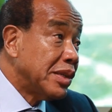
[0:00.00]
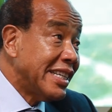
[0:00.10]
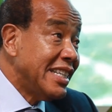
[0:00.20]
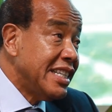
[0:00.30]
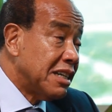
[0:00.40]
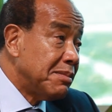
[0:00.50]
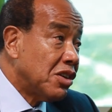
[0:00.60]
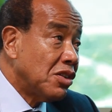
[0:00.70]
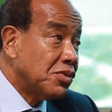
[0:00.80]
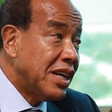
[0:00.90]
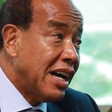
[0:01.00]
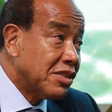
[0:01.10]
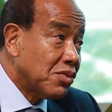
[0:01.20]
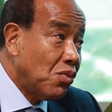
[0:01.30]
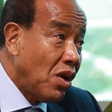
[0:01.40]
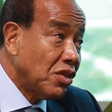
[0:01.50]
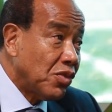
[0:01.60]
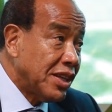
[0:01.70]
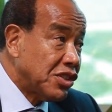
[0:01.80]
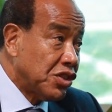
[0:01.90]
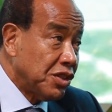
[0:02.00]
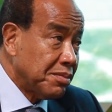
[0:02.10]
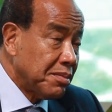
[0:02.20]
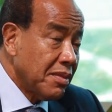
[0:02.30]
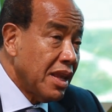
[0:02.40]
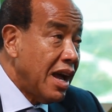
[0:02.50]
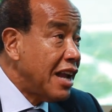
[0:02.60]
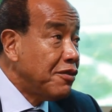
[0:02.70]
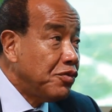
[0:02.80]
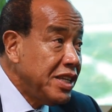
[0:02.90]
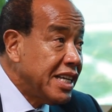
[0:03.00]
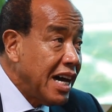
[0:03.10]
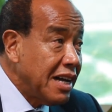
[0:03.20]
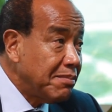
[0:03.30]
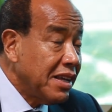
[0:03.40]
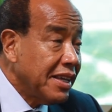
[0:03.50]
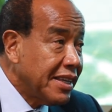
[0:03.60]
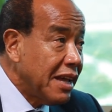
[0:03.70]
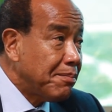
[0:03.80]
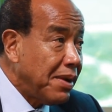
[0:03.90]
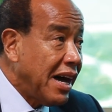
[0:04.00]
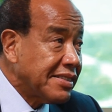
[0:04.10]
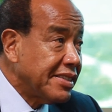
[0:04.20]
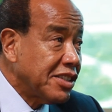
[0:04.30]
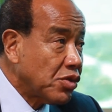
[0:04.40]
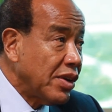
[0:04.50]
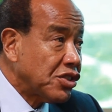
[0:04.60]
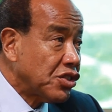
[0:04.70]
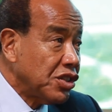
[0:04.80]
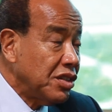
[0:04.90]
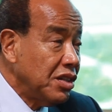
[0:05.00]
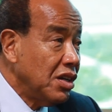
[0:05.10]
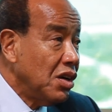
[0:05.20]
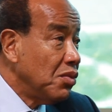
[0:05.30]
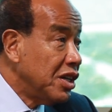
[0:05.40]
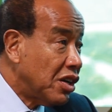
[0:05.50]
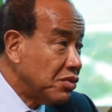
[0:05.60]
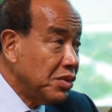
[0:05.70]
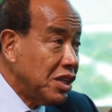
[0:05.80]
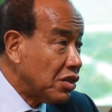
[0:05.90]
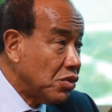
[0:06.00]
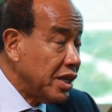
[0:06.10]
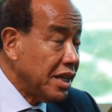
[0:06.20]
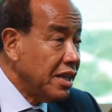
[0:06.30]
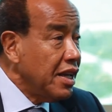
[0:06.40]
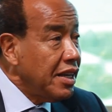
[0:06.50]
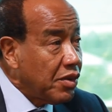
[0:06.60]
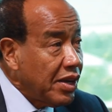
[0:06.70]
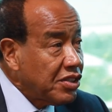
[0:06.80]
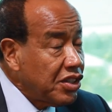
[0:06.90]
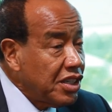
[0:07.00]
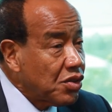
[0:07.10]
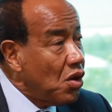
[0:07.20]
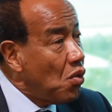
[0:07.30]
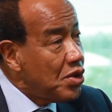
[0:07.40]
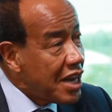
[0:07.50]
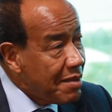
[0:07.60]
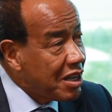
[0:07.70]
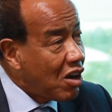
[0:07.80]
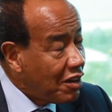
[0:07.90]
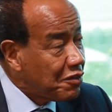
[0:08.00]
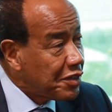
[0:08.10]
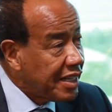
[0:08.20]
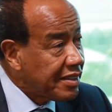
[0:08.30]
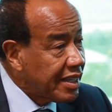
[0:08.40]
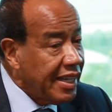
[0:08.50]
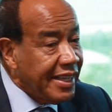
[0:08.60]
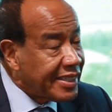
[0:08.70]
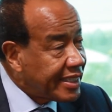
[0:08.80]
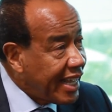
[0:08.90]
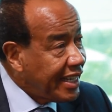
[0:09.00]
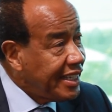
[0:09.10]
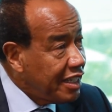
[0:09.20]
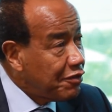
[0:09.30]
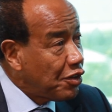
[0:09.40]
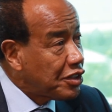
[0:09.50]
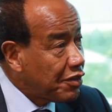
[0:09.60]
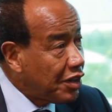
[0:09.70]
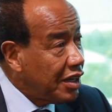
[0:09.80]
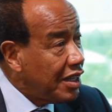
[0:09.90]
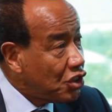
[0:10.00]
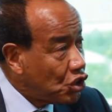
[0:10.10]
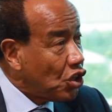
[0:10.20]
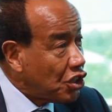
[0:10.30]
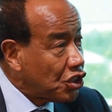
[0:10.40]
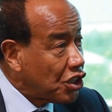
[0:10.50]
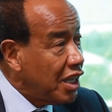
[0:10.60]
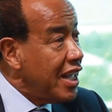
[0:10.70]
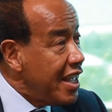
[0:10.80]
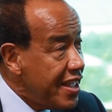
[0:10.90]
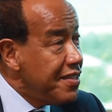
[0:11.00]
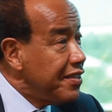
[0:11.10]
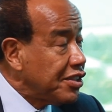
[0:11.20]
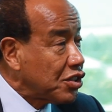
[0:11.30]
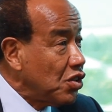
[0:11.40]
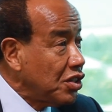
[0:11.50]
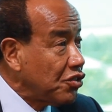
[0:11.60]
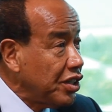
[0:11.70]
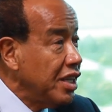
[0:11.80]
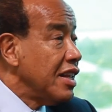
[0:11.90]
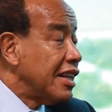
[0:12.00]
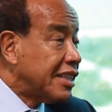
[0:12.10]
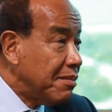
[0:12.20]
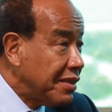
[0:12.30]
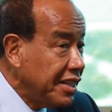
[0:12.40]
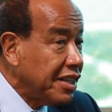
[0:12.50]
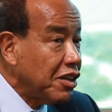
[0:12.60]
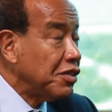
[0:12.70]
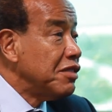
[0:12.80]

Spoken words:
with India? Because we ask one question. And if we can't get past this question, we're not going. The question is, would I be confident standing in front of a judge in this country that I'm thinking of